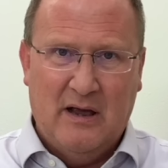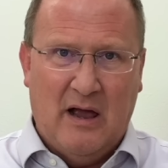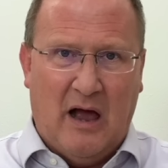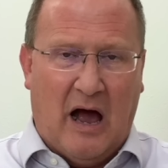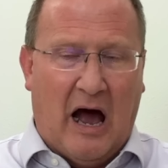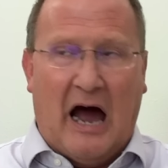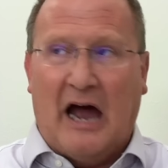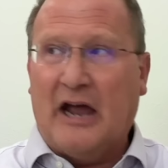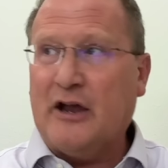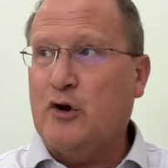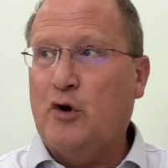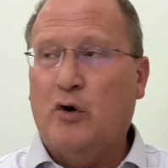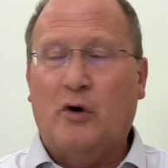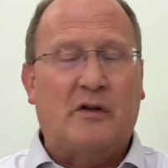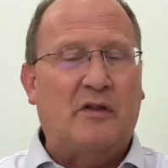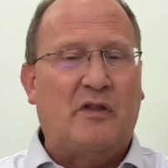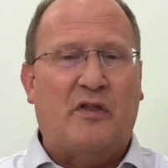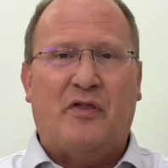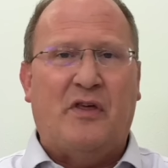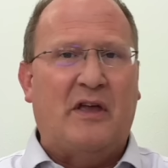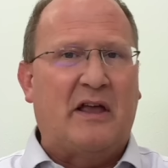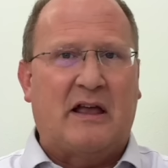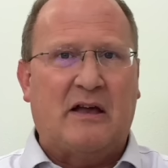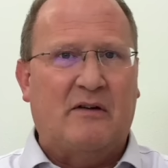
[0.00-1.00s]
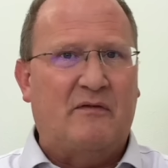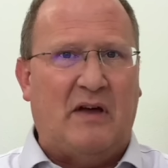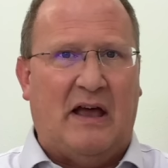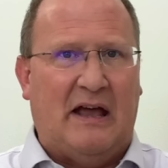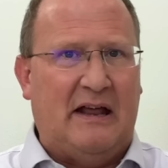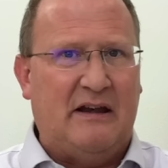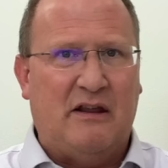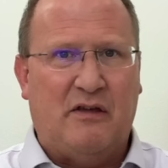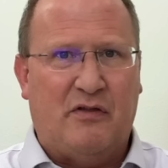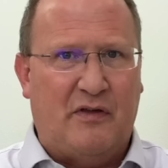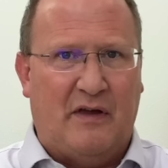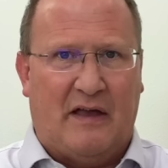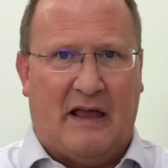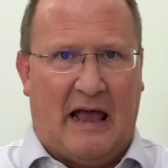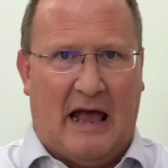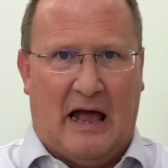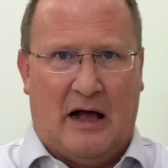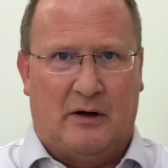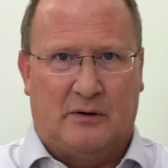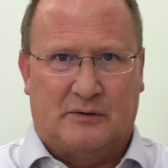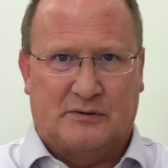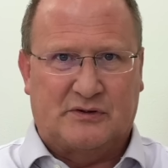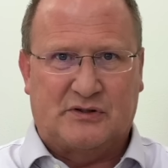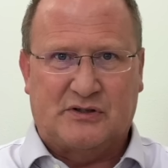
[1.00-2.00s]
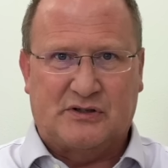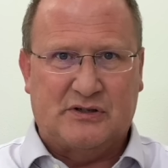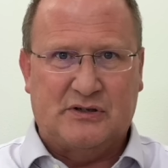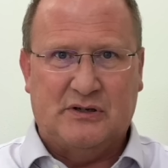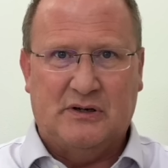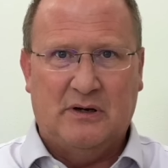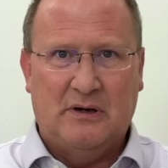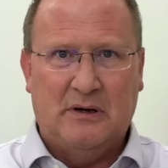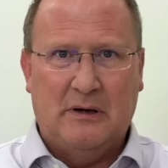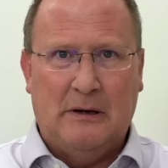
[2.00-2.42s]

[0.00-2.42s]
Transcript: I couldn't think of anything else.